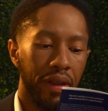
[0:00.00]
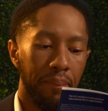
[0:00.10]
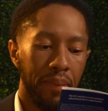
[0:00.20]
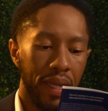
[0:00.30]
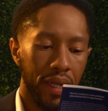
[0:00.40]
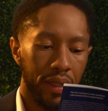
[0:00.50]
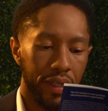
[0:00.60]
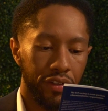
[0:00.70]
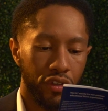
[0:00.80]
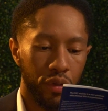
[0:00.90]

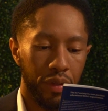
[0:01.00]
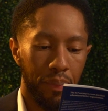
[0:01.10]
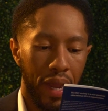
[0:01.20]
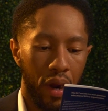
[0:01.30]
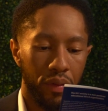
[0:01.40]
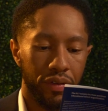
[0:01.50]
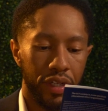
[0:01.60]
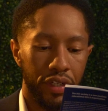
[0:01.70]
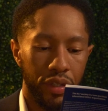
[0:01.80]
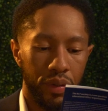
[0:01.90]
immediately assume the powers
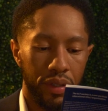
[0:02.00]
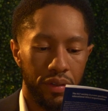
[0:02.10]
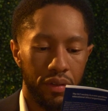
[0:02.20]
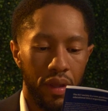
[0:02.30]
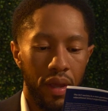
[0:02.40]
and duties